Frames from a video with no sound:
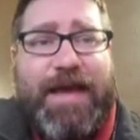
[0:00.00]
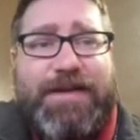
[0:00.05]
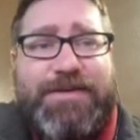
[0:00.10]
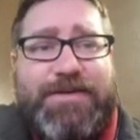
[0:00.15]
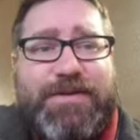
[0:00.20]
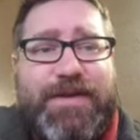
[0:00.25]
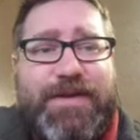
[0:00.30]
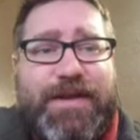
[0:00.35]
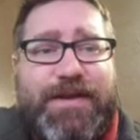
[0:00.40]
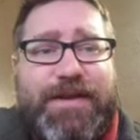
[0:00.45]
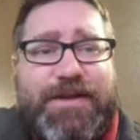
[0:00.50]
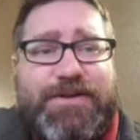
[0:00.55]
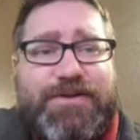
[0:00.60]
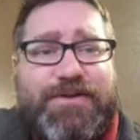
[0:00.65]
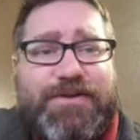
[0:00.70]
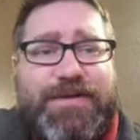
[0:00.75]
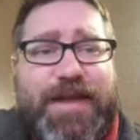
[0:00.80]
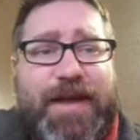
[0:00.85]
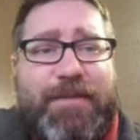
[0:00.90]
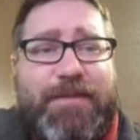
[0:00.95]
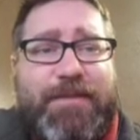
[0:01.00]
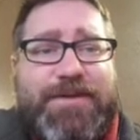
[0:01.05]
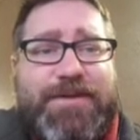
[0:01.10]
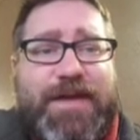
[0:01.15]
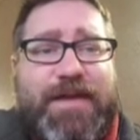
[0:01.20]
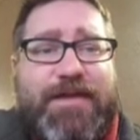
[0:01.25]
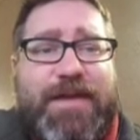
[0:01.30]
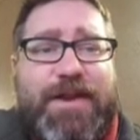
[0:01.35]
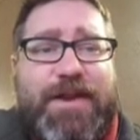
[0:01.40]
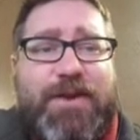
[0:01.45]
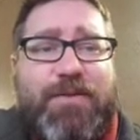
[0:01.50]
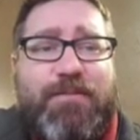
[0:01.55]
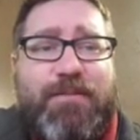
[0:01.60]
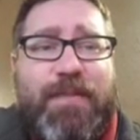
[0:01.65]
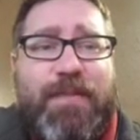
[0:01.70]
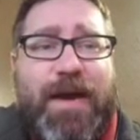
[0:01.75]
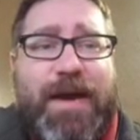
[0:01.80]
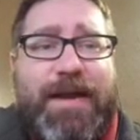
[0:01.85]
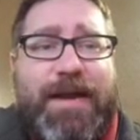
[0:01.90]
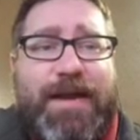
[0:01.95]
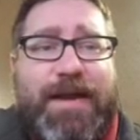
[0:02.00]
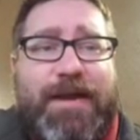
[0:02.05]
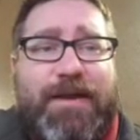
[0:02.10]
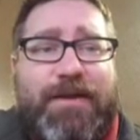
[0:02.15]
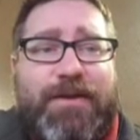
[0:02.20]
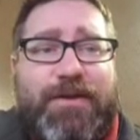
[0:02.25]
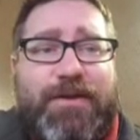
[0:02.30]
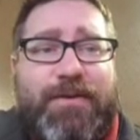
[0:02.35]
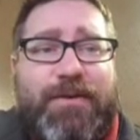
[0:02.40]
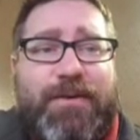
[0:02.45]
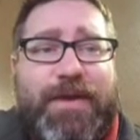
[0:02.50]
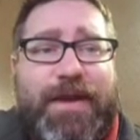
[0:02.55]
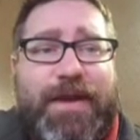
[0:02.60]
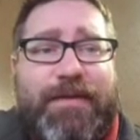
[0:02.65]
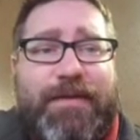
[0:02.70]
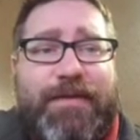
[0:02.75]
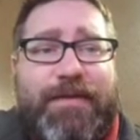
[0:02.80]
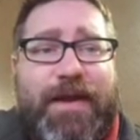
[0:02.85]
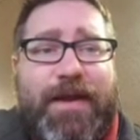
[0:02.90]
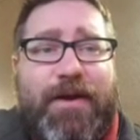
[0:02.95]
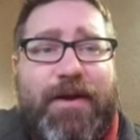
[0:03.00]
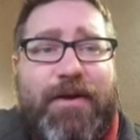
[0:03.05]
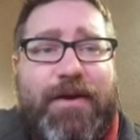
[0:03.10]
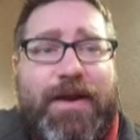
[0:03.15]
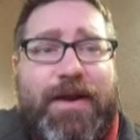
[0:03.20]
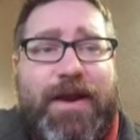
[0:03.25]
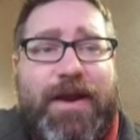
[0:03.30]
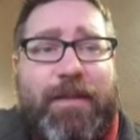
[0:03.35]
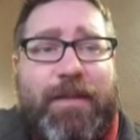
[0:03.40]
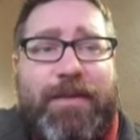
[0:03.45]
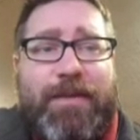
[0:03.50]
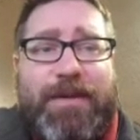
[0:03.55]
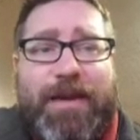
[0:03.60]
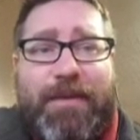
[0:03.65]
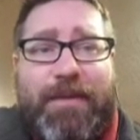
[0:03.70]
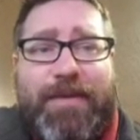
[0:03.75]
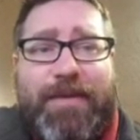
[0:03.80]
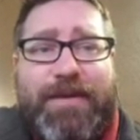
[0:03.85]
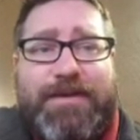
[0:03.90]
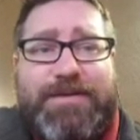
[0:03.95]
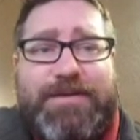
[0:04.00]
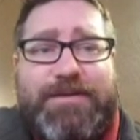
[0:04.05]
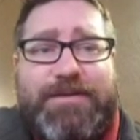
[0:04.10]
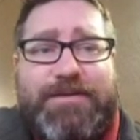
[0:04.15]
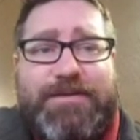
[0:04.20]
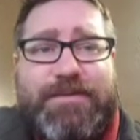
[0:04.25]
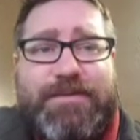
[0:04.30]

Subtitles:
to the additional damage. And then you might include in there a couple epics,